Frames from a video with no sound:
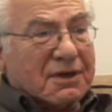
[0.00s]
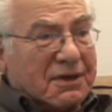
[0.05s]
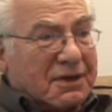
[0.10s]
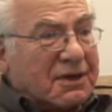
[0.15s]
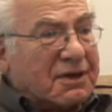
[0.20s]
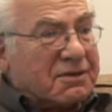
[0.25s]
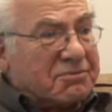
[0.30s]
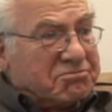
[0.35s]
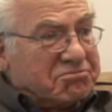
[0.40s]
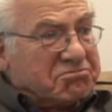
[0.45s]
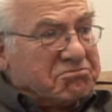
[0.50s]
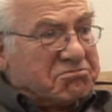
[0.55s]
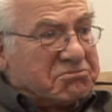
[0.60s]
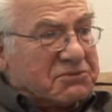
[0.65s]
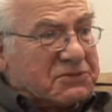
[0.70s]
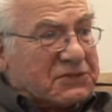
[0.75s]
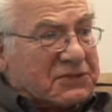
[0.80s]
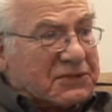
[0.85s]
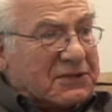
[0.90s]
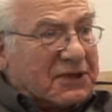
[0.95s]
Um,
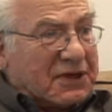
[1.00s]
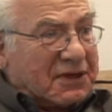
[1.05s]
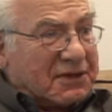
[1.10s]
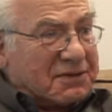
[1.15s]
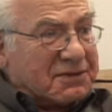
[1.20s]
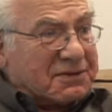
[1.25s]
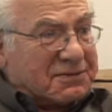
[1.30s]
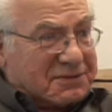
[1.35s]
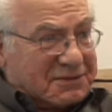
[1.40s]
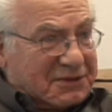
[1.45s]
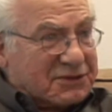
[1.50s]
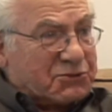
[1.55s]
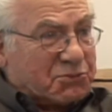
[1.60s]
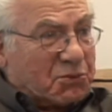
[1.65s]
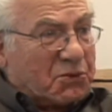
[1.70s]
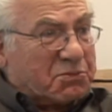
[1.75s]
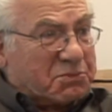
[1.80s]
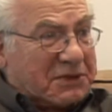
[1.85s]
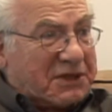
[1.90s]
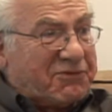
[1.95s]
this
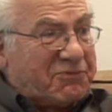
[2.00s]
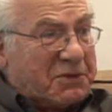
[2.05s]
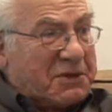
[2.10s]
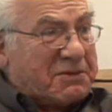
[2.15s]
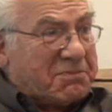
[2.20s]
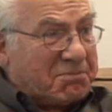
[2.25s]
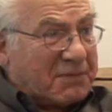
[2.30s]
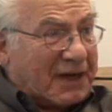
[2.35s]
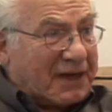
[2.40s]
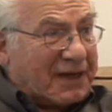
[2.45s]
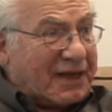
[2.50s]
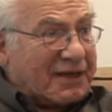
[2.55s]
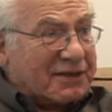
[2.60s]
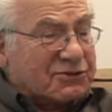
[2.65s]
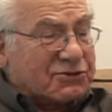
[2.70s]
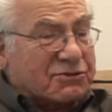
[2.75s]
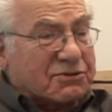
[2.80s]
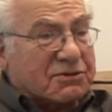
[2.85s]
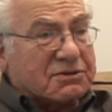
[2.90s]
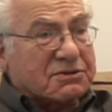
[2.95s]
will give me my
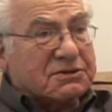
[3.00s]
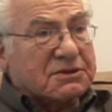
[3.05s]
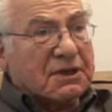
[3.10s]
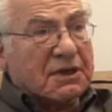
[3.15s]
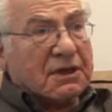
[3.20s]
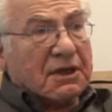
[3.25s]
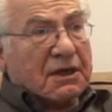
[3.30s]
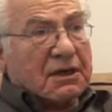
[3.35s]
answers.